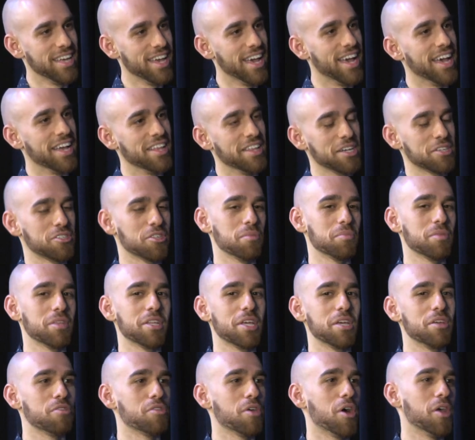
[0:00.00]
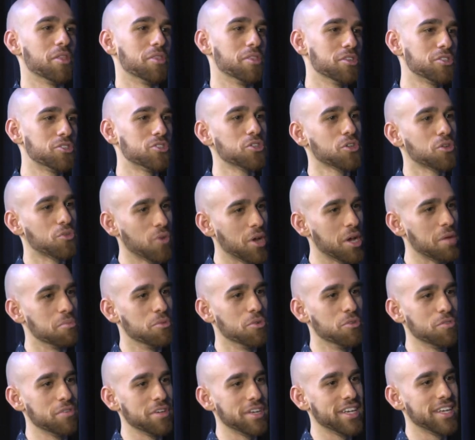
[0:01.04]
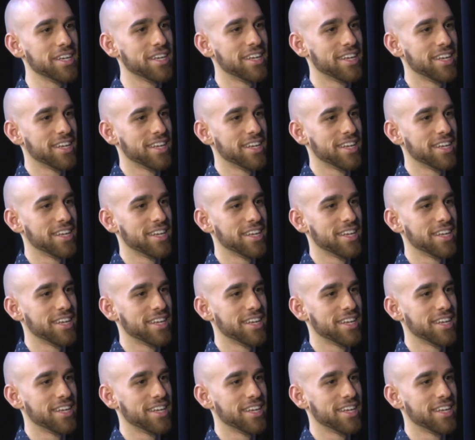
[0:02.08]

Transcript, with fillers: Yeah, like something that you thought, this is a great movie,